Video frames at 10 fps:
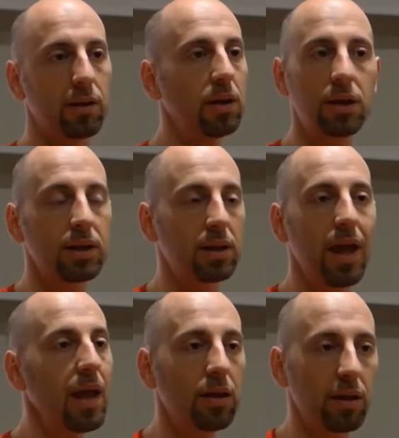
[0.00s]
They just
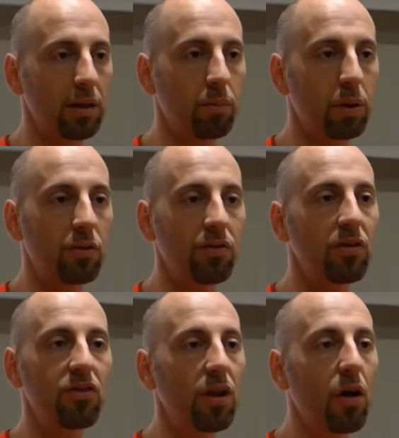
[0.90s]
hate it because
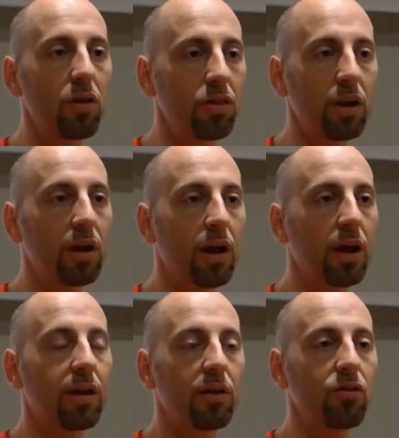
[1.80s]
there's
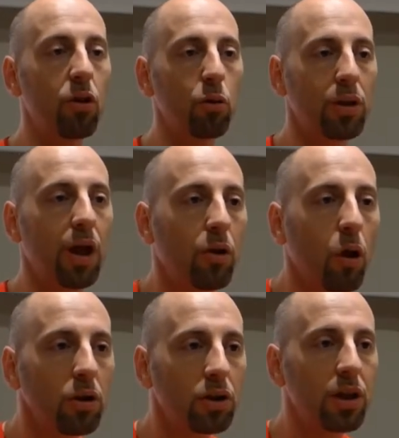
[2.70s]
no
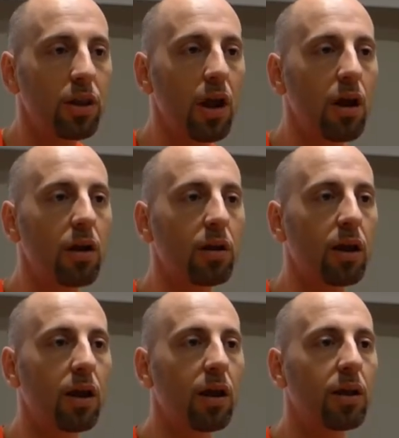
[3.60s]
technology there.
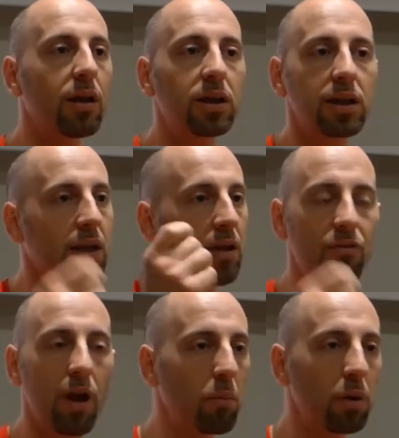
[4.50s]
They just give
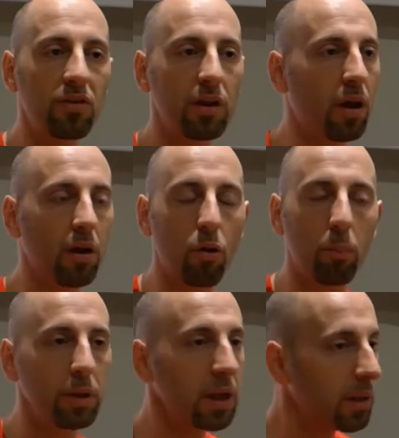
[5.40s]
numbers that are
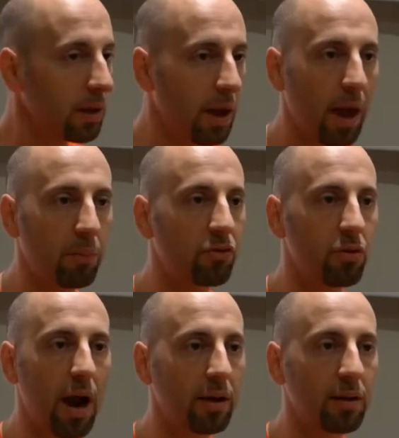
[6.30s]
completely
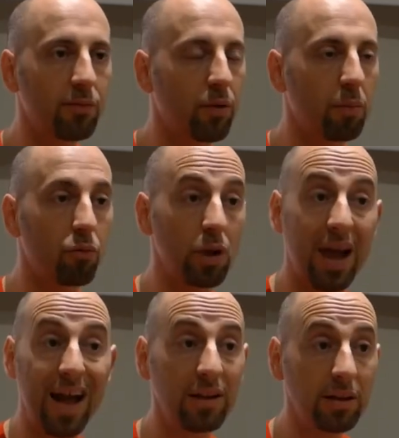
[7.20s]
abstracted from
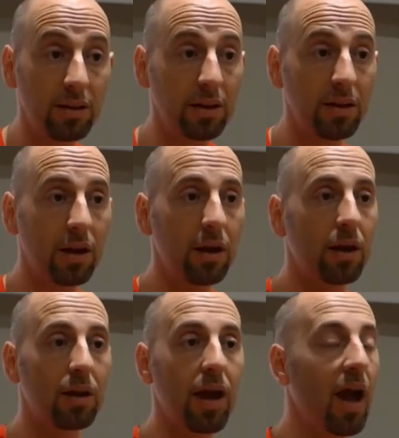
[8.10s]
reality.
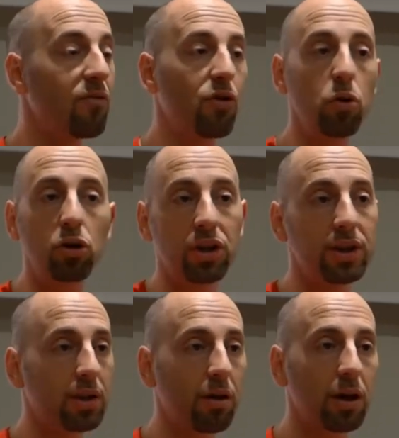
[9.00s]
They have huge
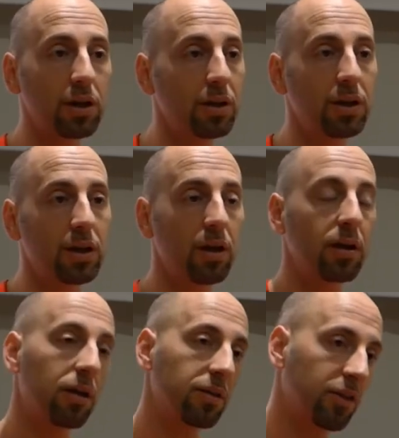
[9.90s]
discussions.
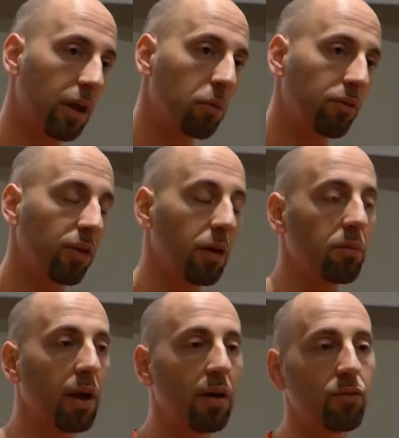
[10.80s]
Some of
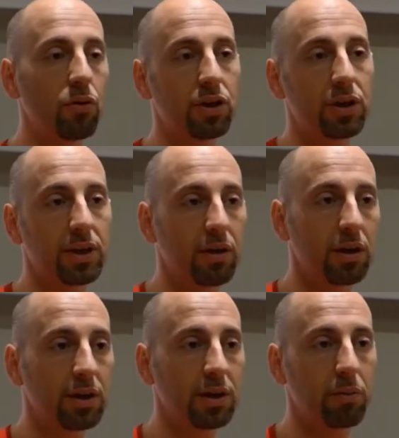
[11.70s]
them have huge
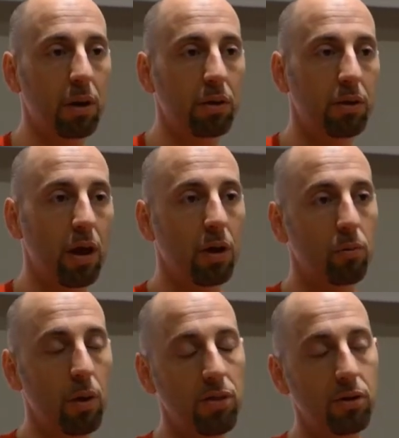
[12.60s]
discussions about
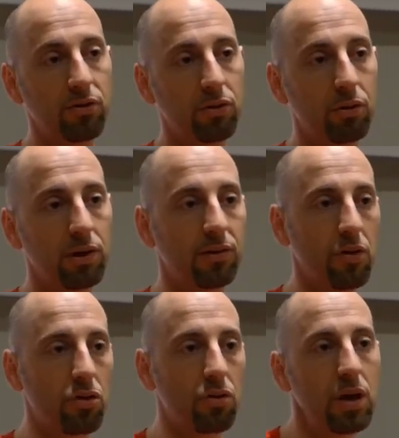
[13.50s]
whether a story is a
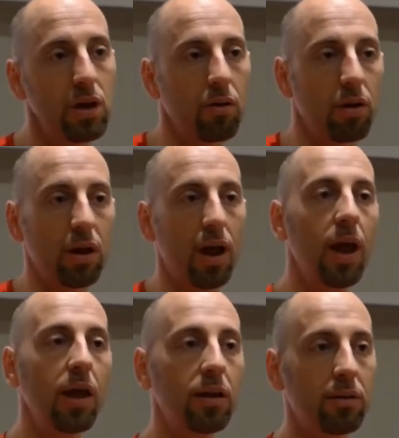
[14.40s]
3 or an
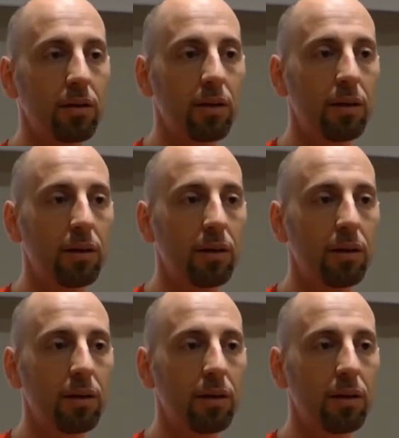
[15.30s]
8.